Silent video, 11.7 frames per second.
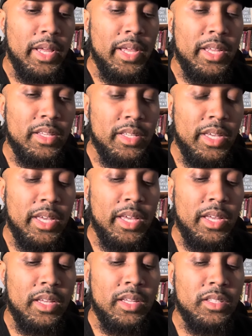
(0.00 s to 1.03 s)
And
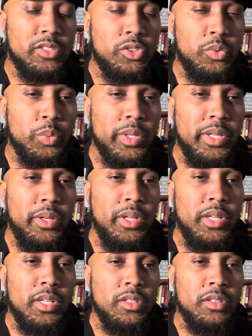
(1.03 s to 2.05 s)
yet, it's
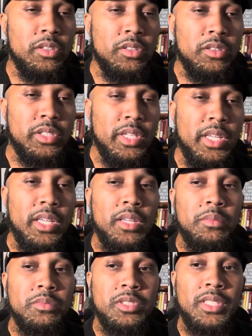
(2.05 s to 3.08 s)
three
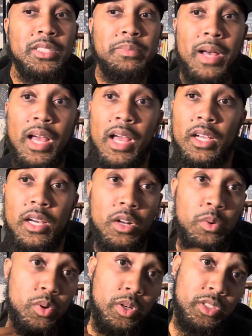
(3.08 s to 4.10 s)
teams that's behind
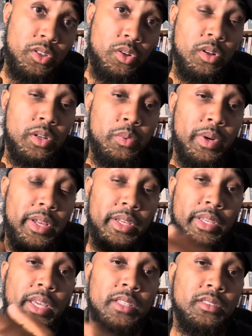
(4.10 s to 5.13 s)
Colorado that's currently
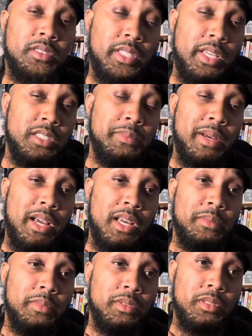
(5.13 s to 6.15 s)
ranked. Kansas State is behind
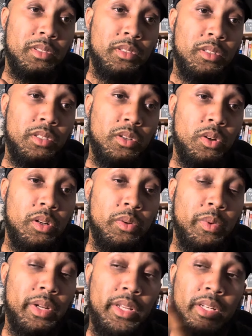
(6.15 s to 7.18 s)
them, currently
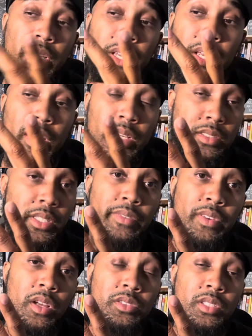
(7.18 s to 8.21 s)
ranked, because they've
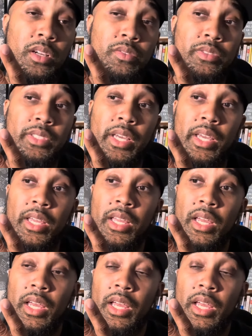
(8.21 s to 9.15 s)
lost a conference game.